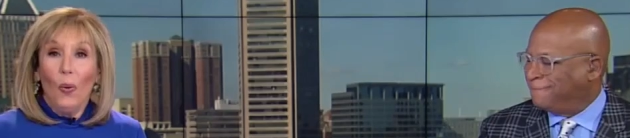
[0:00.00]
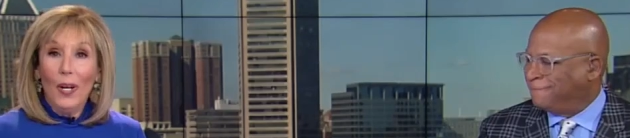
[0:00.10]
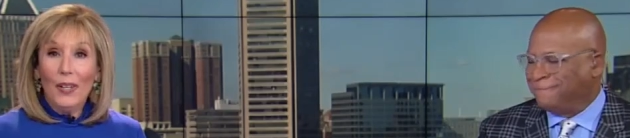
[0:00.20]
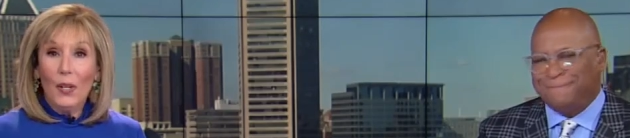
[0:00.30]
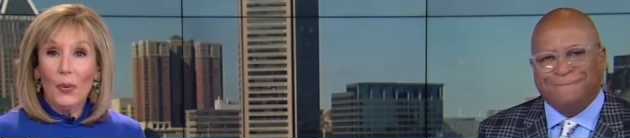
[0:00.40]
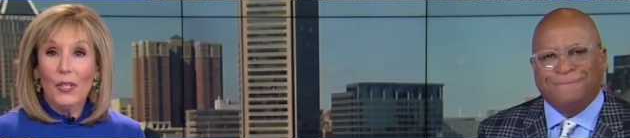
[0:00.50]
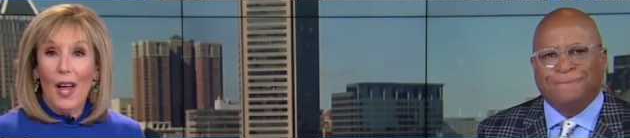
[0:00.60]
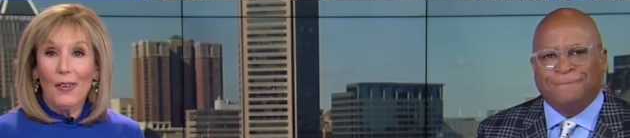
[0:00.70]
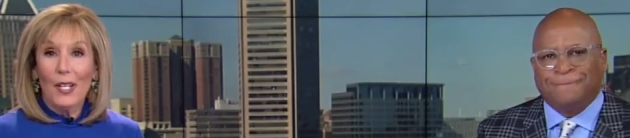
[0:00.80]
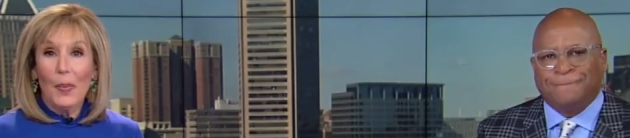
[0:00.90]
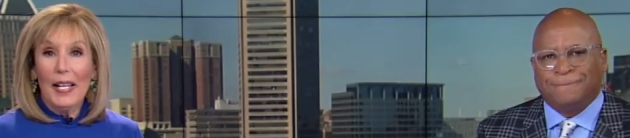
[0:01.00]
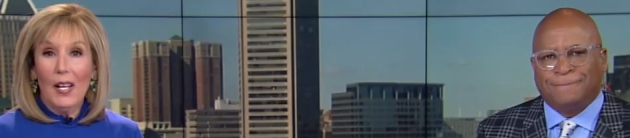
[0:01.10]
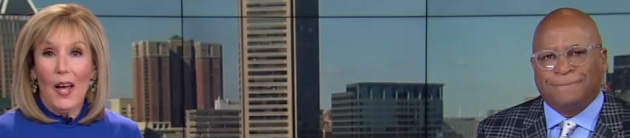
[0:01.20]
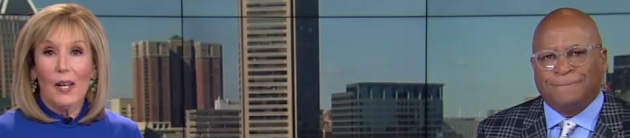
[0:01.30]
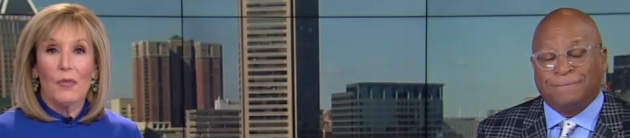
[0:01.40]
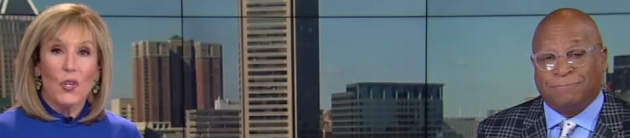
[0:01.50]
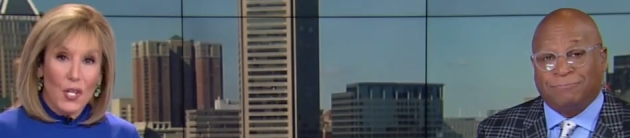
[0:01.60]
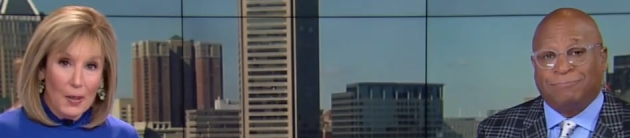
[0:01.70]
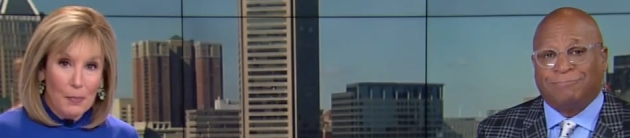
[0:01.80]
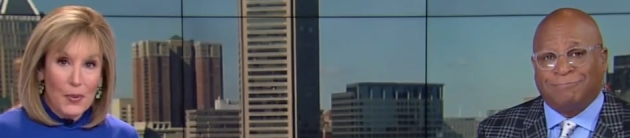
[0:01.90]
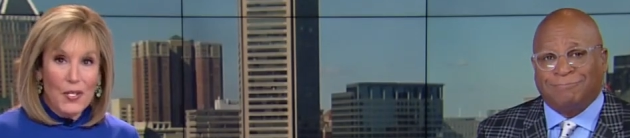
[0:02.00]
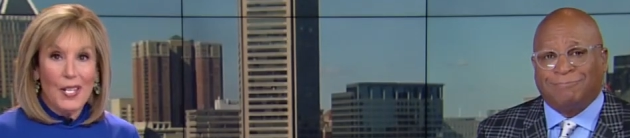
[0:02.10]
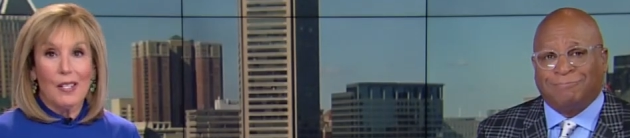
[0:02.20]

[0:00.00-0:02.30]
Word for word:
Speaker 1: Well, there will not only be a lot of ships